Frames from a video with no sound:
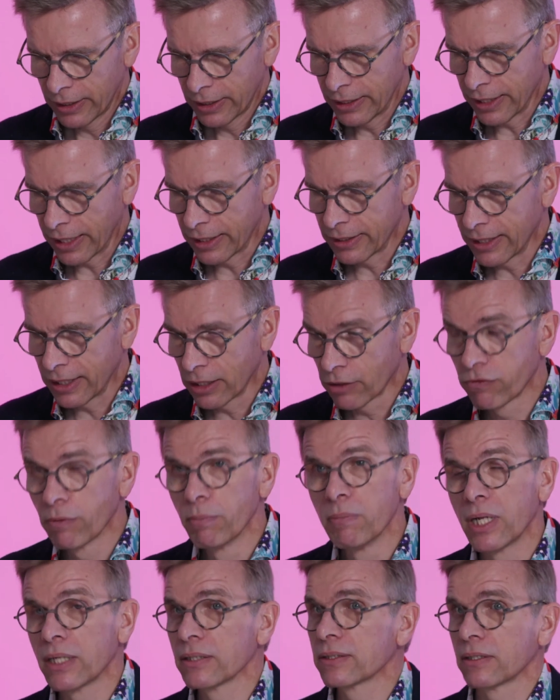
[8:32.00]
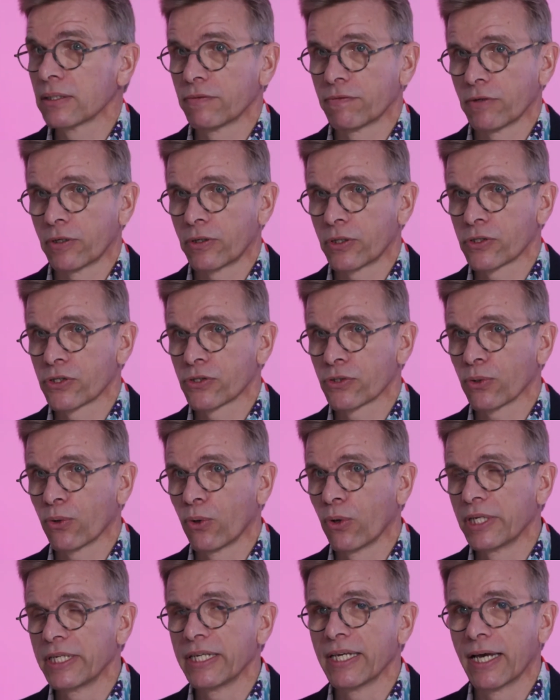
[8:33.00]
the idea of a multiverse
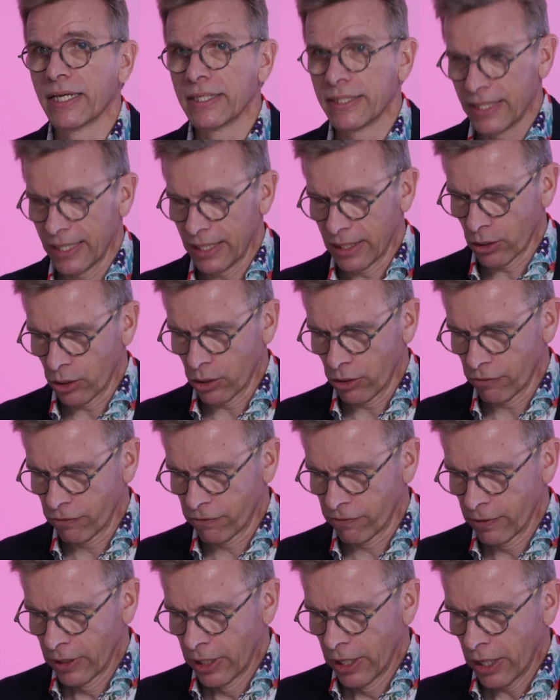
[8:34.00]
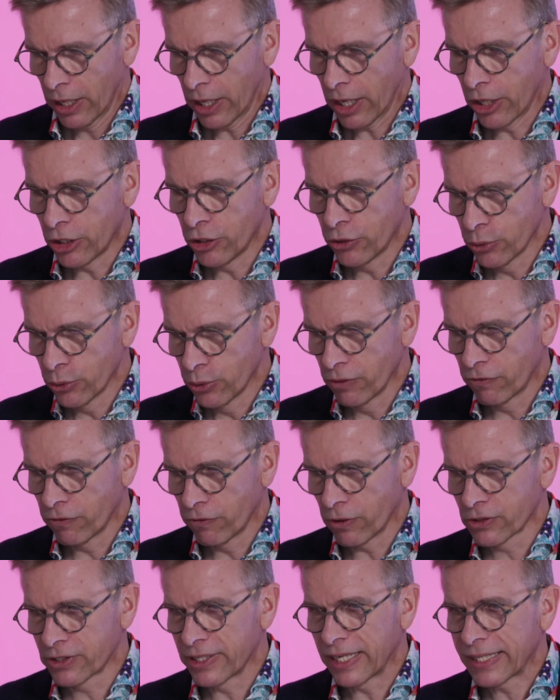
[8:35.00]
or the idea of a
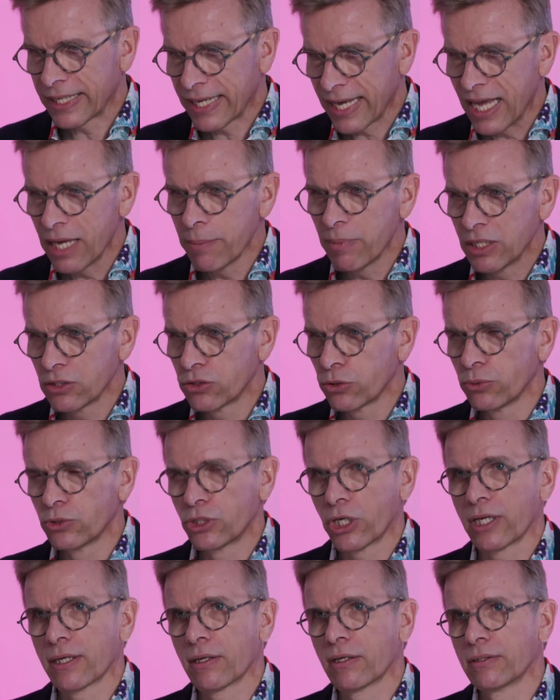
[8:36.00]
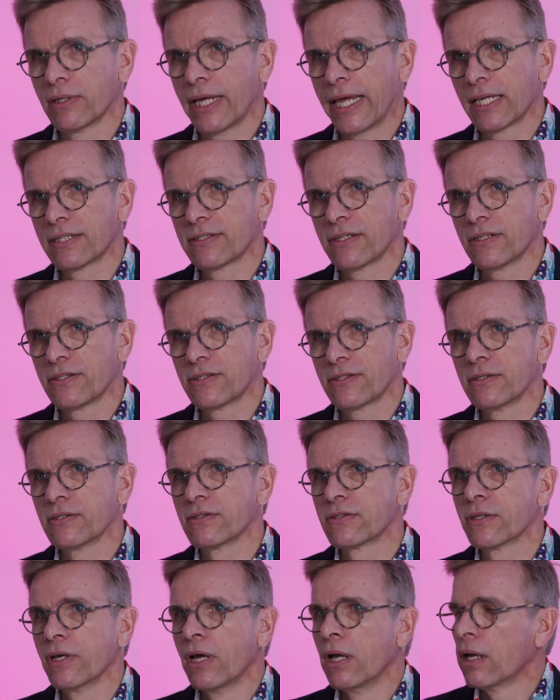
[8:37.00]
universe that came into
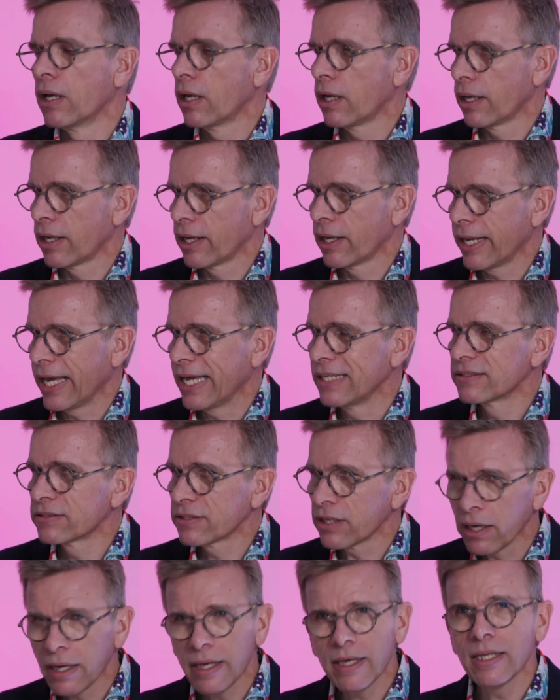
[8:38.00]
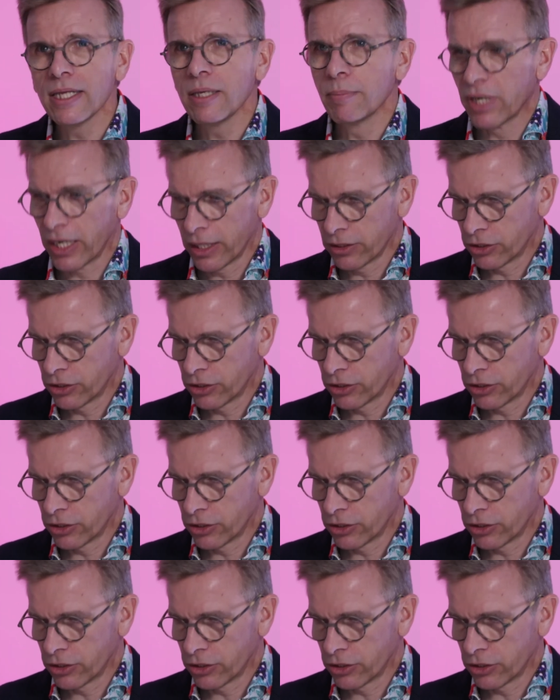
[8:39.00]
existence entirely by